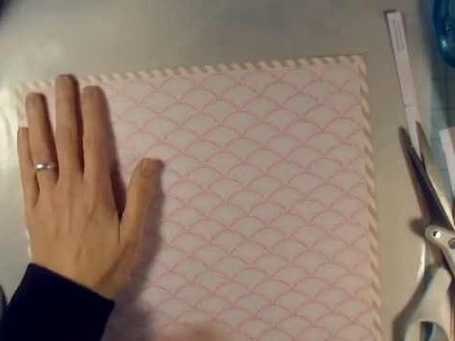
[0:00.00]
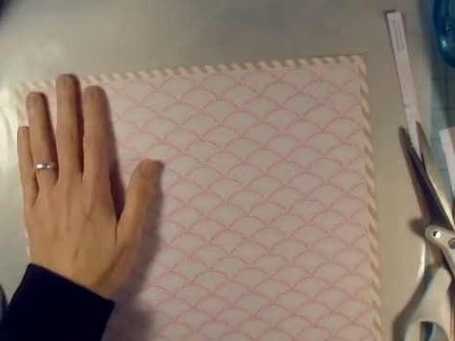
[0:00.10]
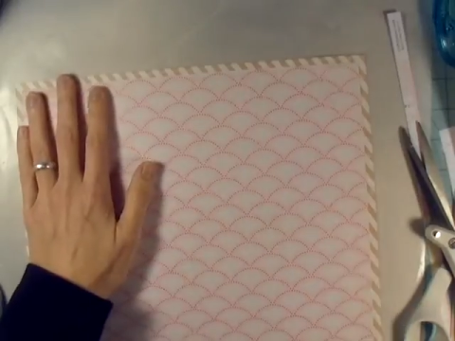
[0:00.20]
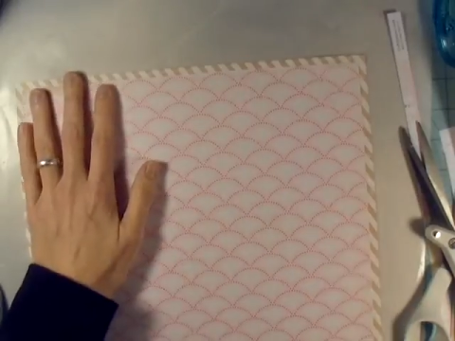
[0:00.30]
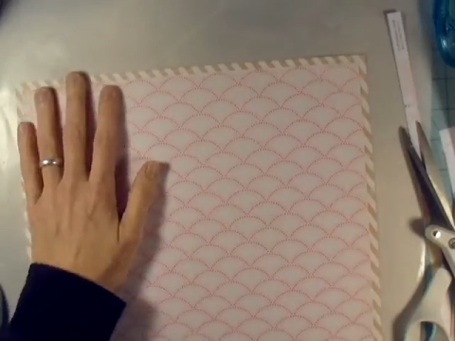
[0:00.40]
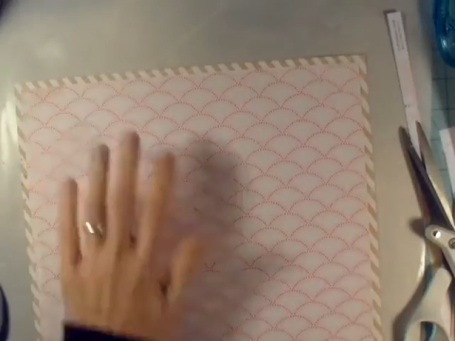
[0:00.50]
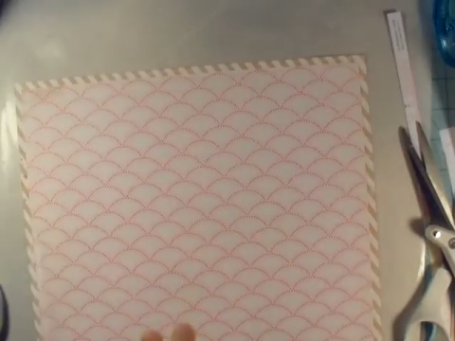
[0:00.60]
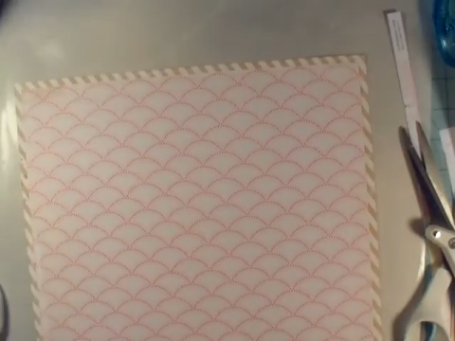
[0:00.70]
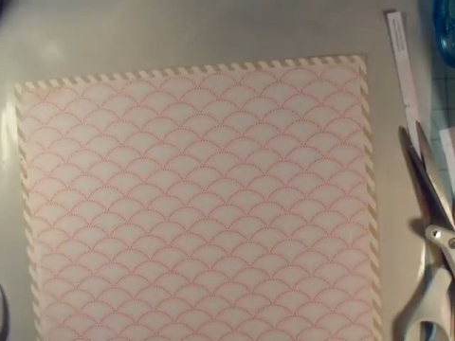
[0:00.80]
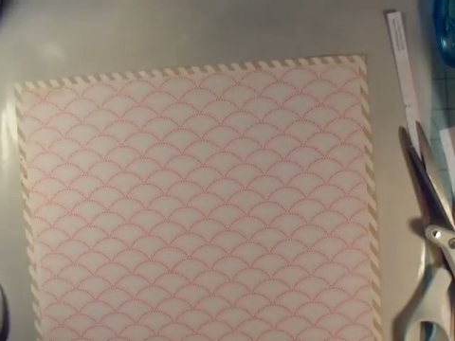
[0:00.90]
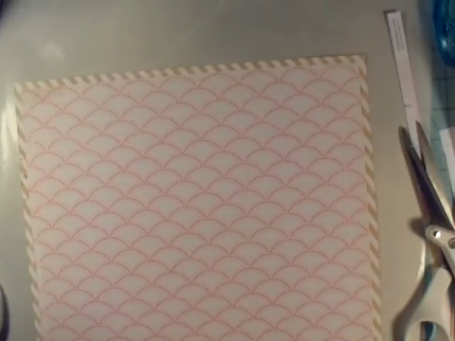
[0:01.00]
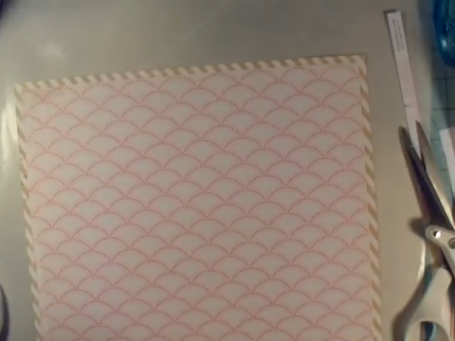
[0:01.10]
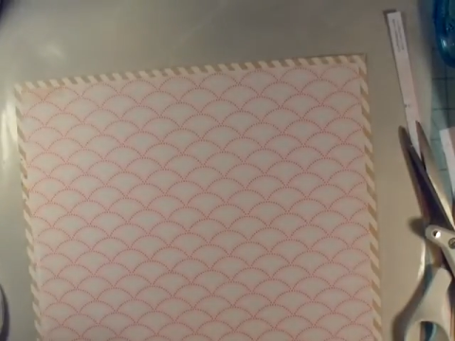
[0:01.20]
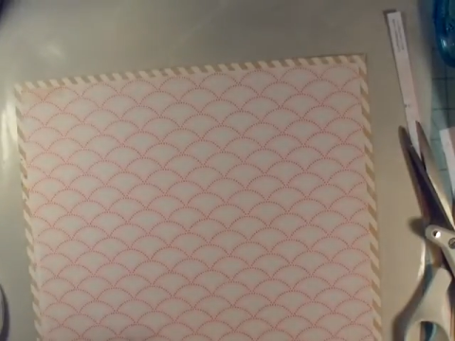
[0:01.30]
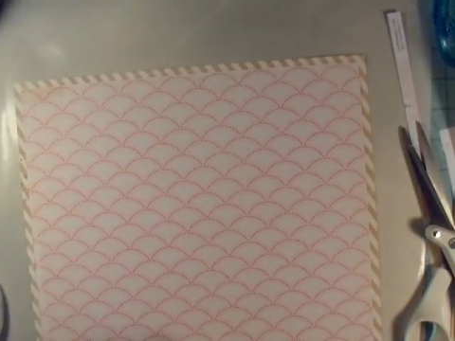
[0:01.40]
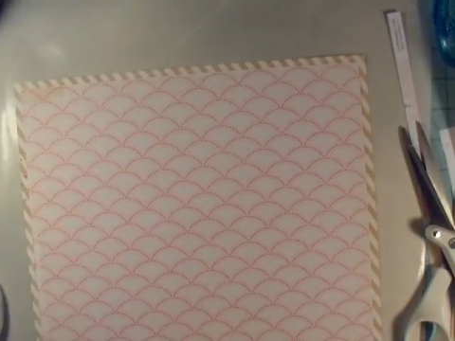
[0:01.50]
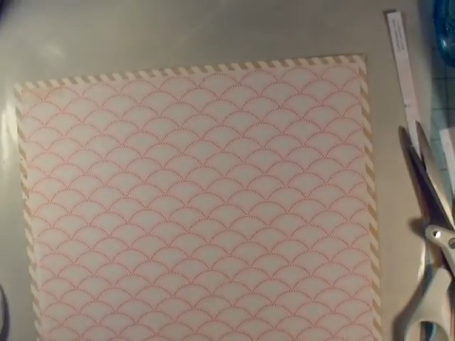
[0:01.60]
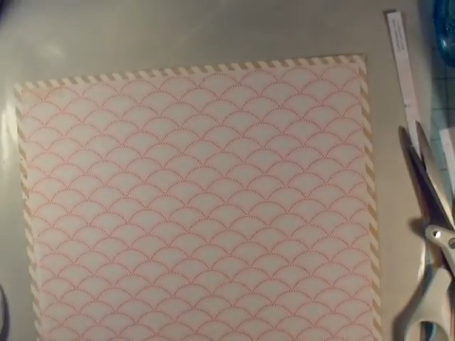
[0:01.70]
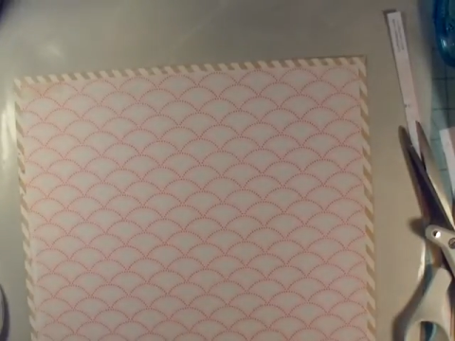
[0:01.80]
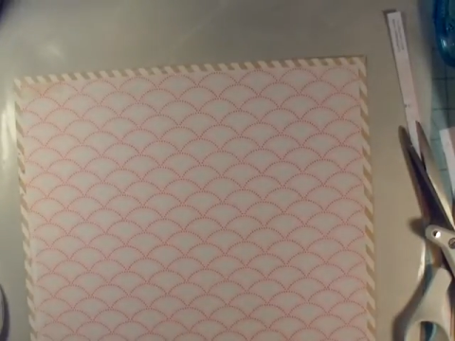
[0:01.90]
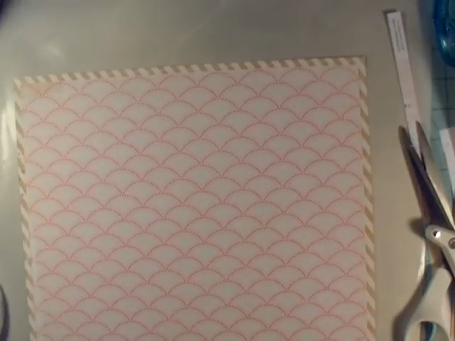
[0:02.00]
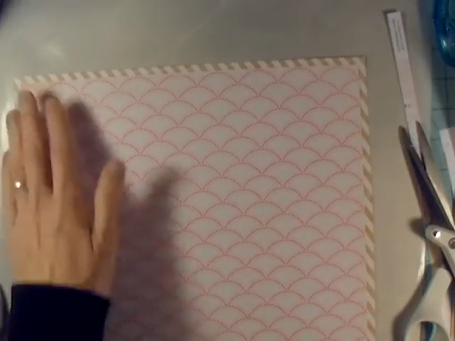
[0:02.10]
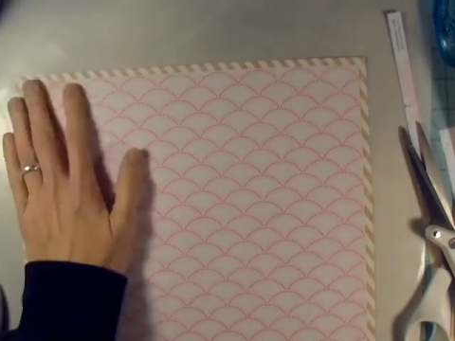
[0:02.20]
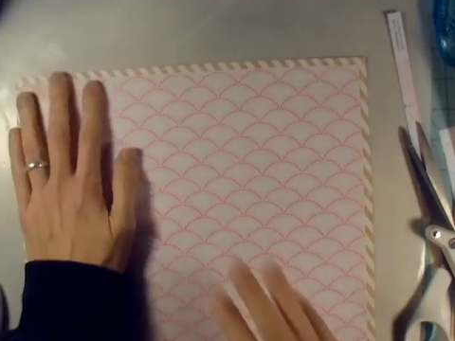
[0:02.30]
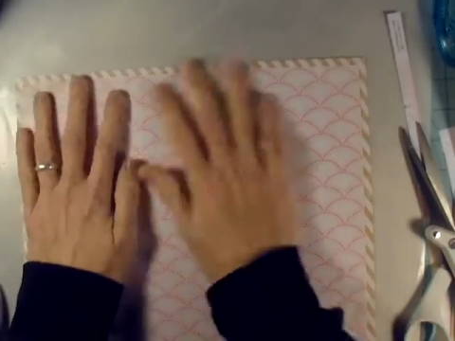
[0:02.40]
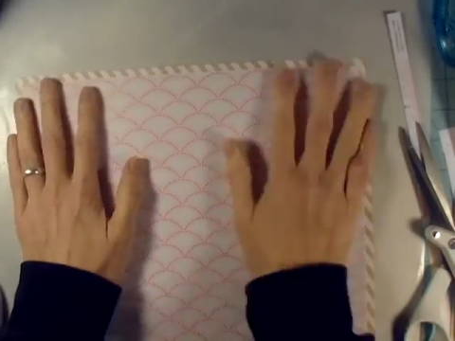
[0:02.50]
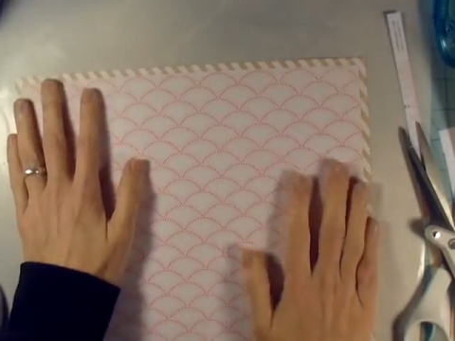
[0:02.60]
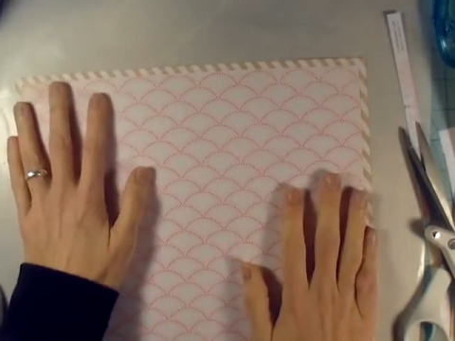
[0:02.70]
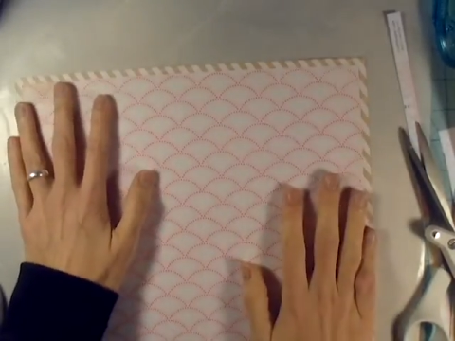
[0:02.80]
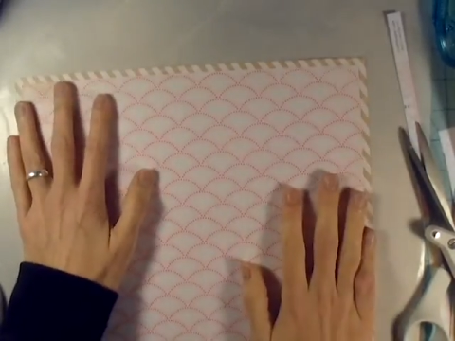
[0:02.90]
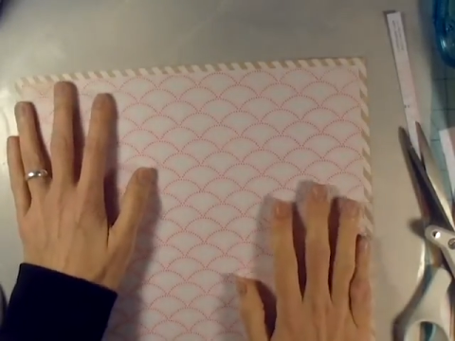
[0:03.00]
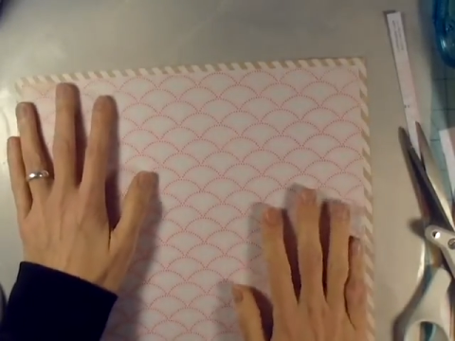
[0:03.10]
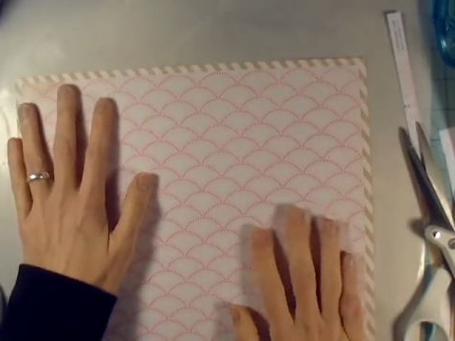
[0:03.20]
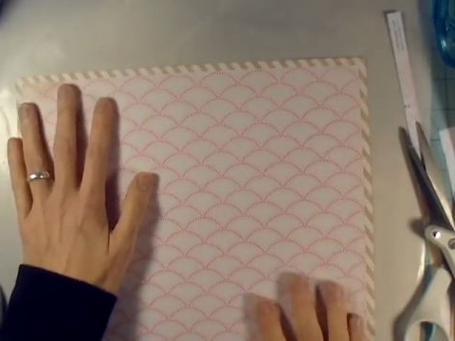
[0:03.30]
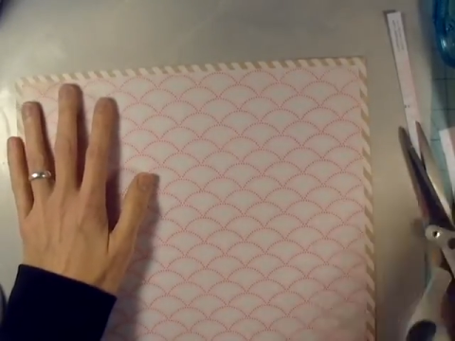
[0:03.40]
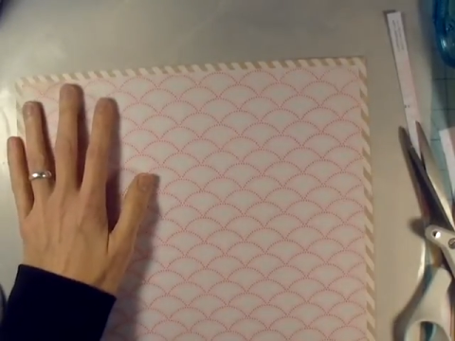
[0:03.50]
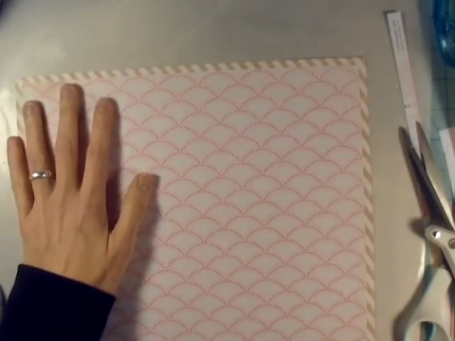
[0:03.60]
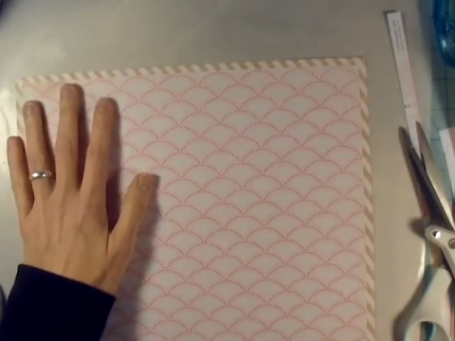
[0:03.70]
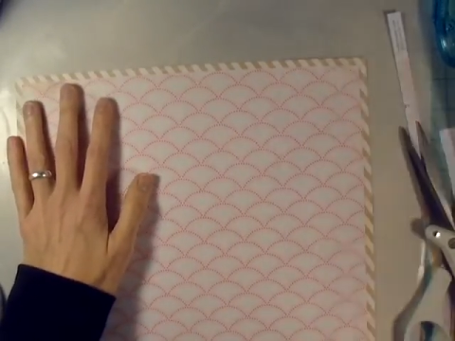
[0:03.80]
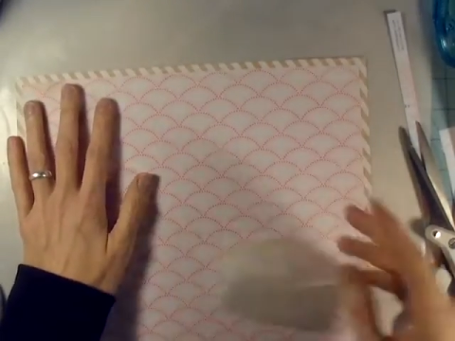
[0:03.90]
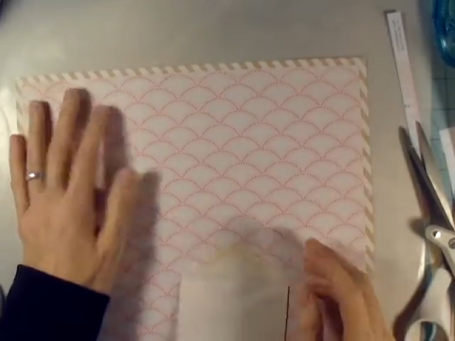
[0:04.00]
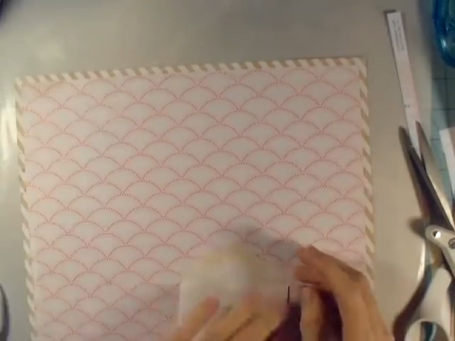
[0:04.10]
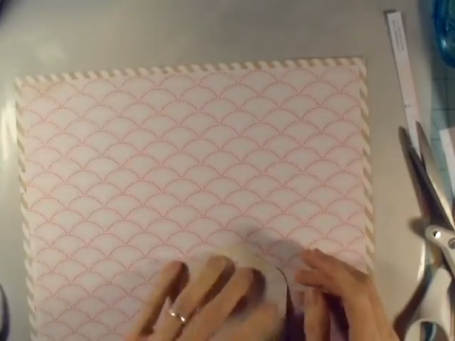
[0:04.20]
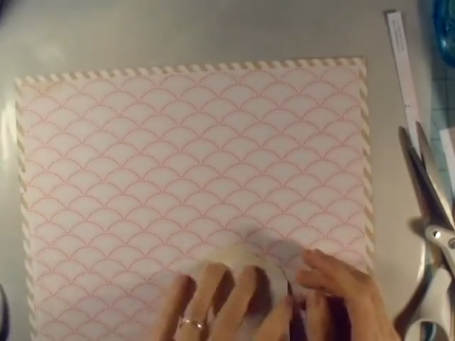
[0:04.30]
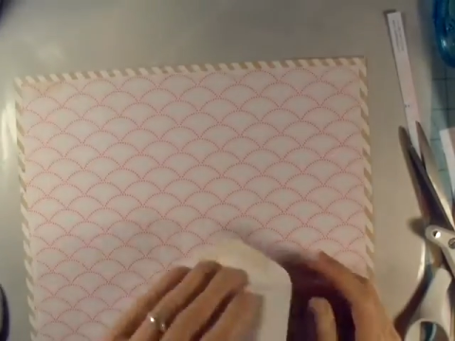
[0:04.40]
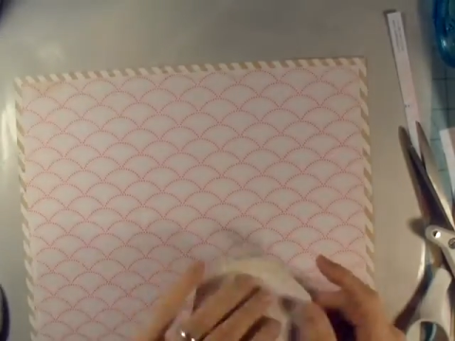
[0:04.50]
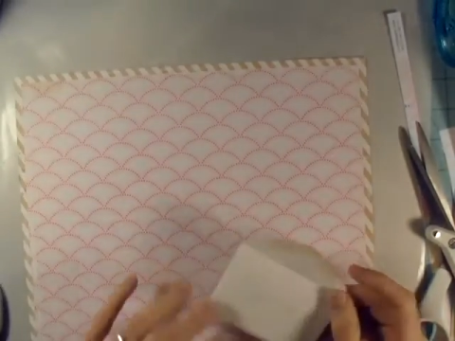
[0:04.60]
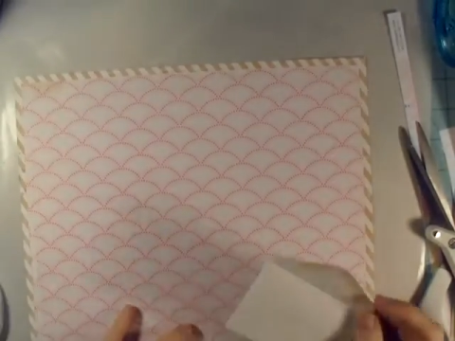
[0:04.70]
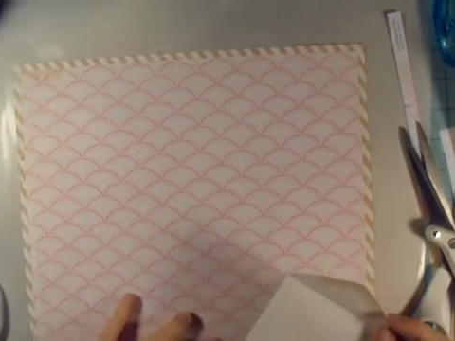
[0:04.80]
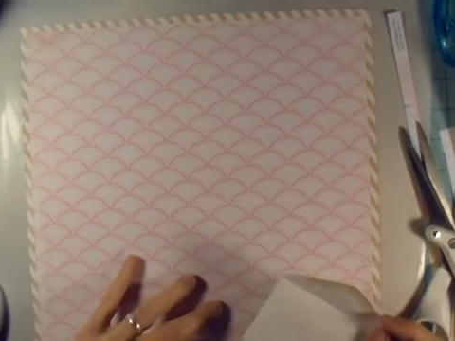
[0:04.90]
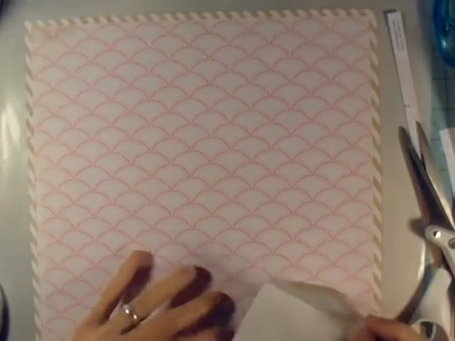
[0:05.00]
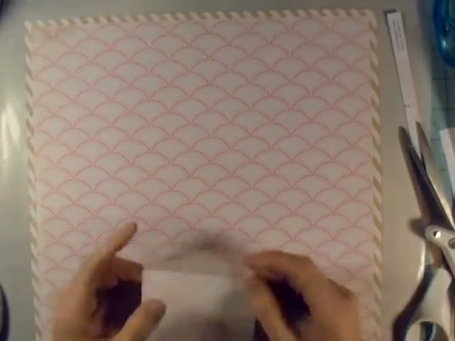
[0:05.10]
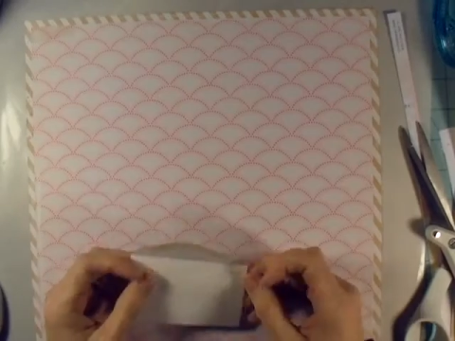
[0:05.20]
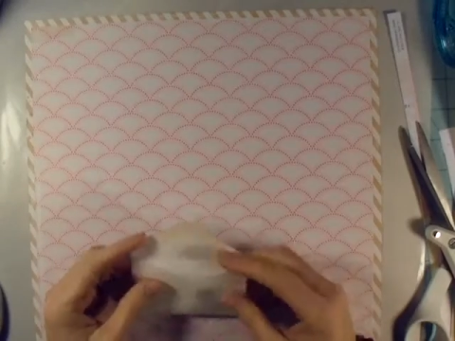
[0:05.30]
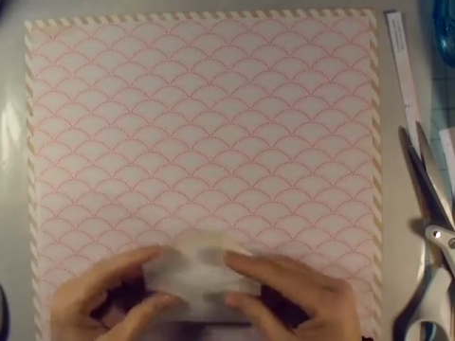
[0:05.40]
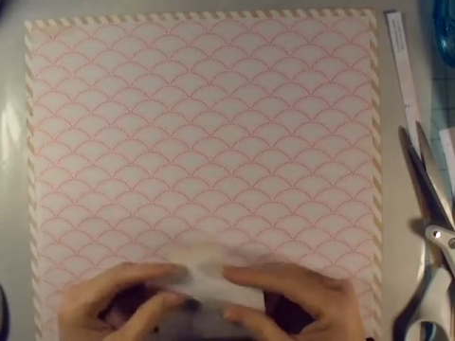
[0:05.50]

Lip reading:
Nobody's mouth can be seen.